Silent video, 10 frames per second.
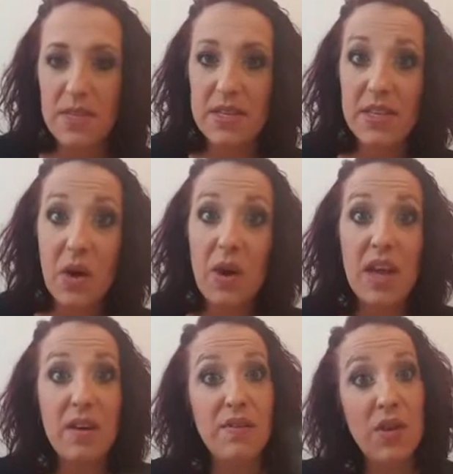So
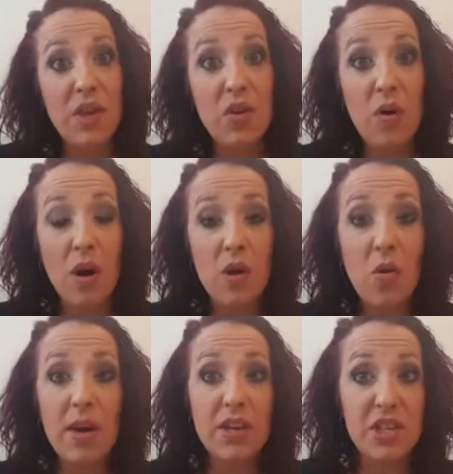if you are
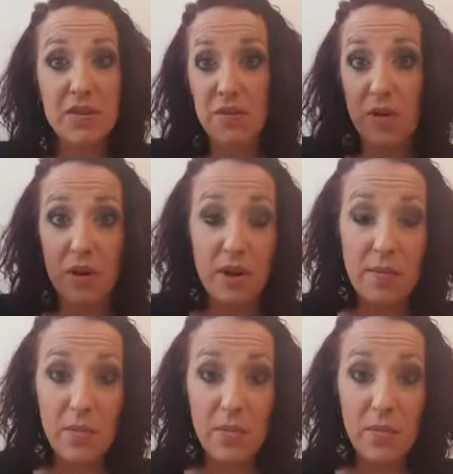going just for